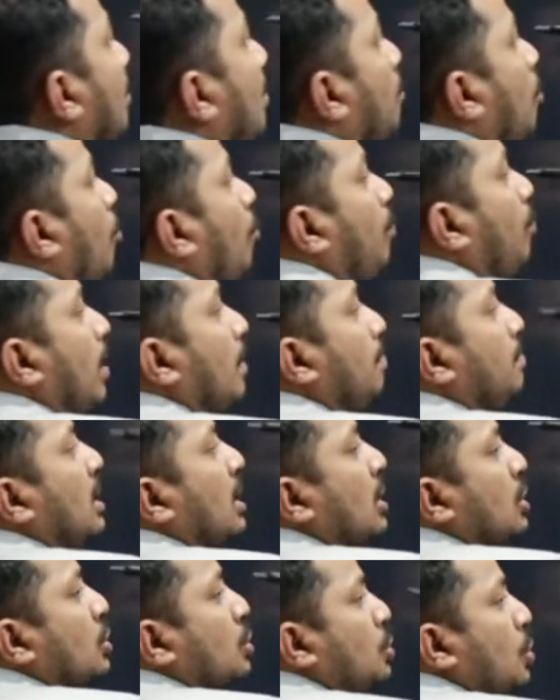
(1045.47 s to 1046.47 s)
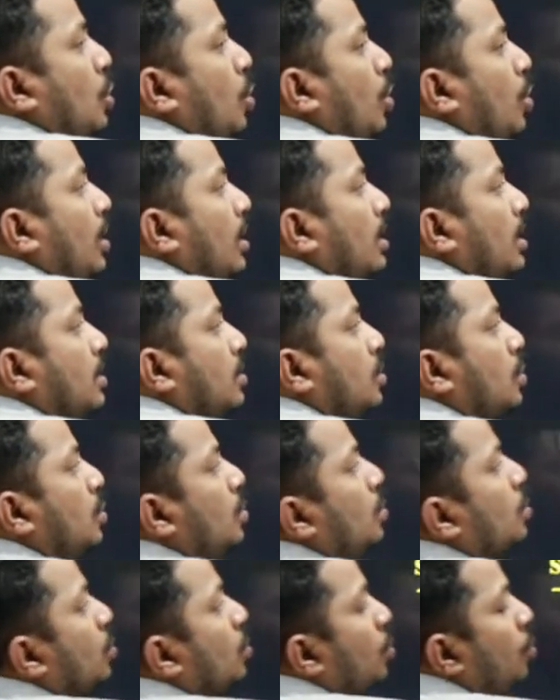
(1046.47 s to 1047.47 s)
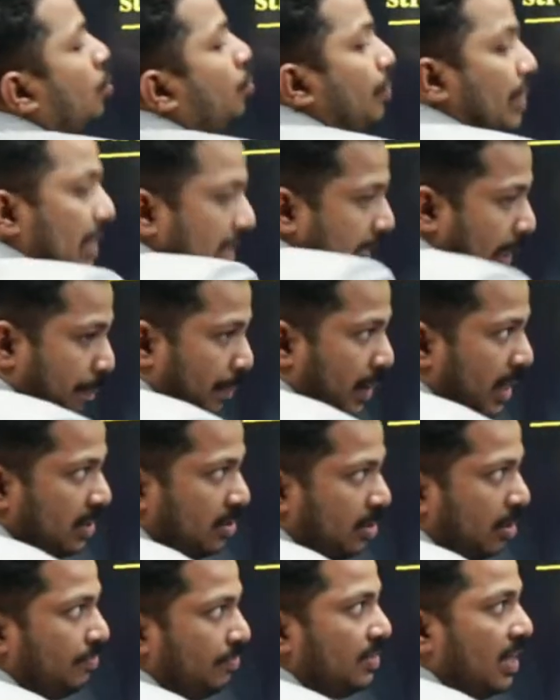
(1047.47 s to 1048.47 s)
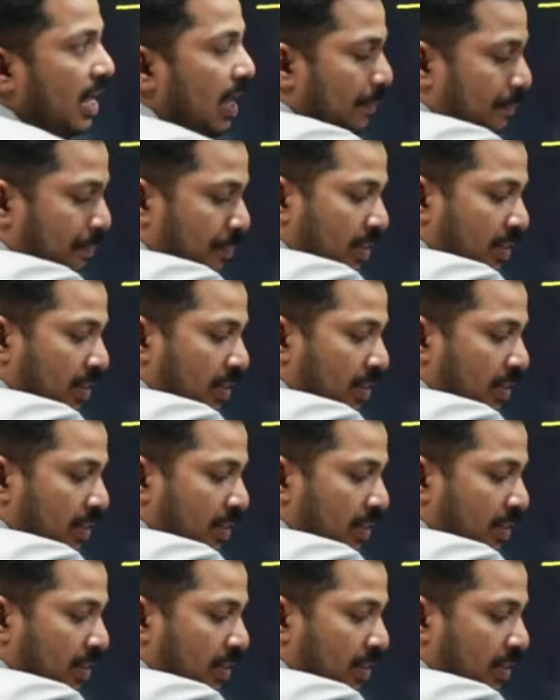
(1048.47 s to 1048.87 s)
will move from stronger to weaker part of the